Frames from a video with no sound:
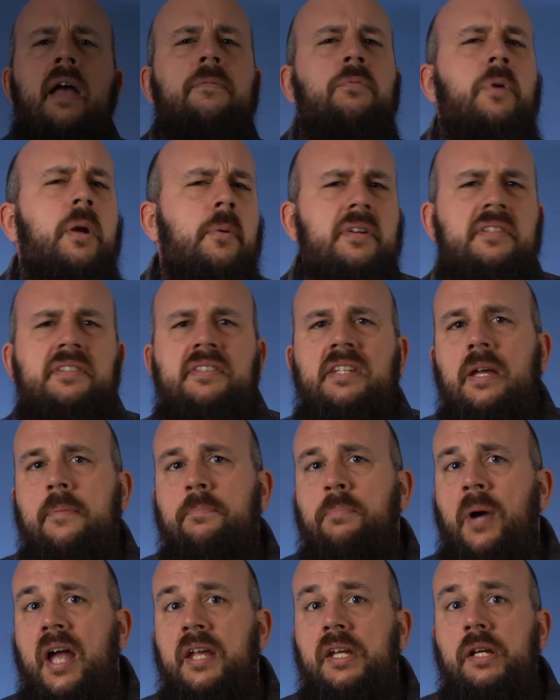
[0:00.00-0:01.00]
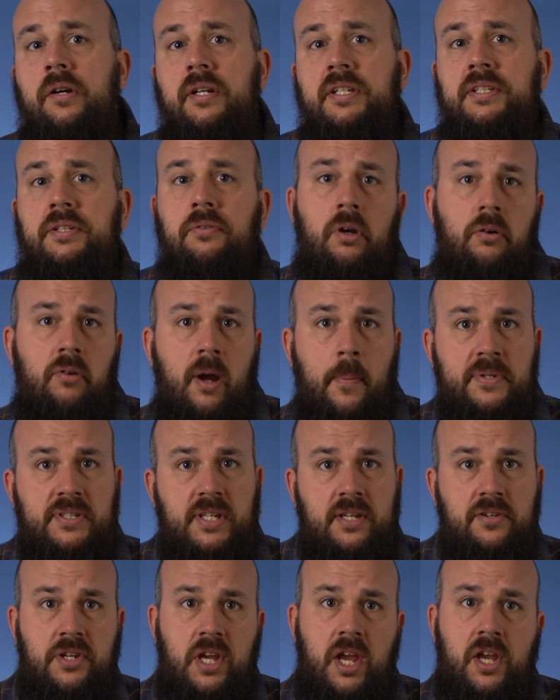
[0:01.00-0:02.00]
If we were to see a binary string
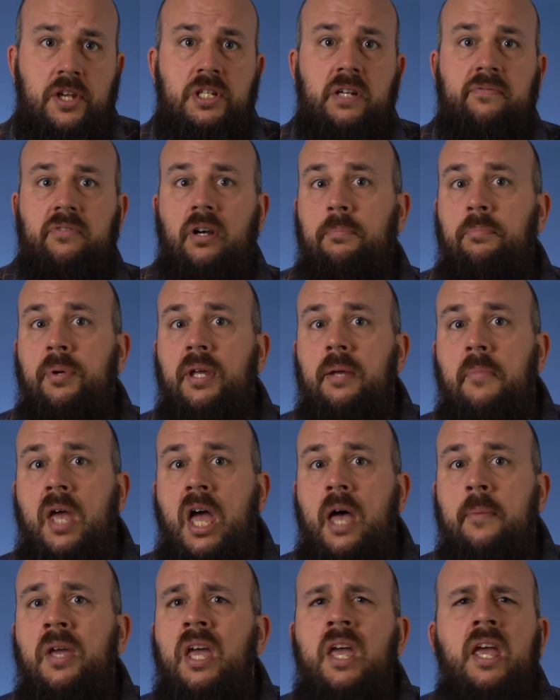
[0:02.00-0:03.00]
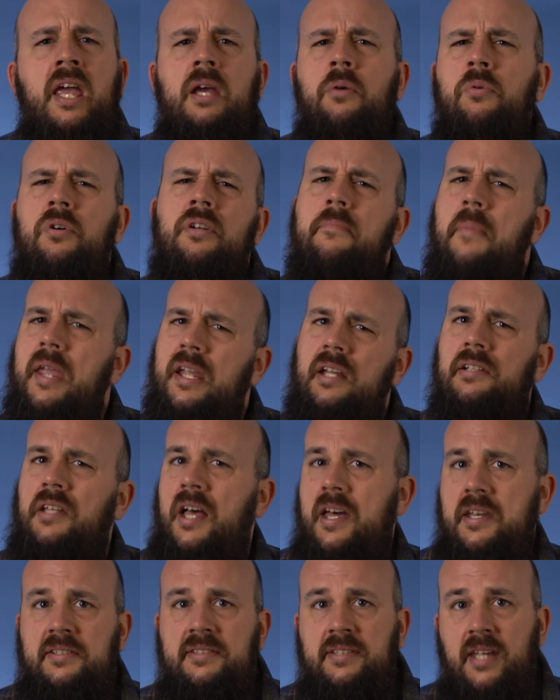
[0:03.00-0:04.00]
representation of our bitmap, it wouldn't make a
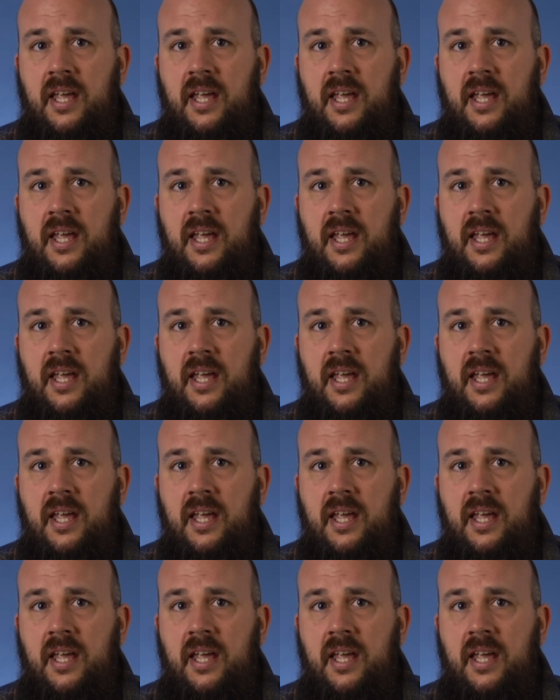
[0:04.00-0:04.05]
lot of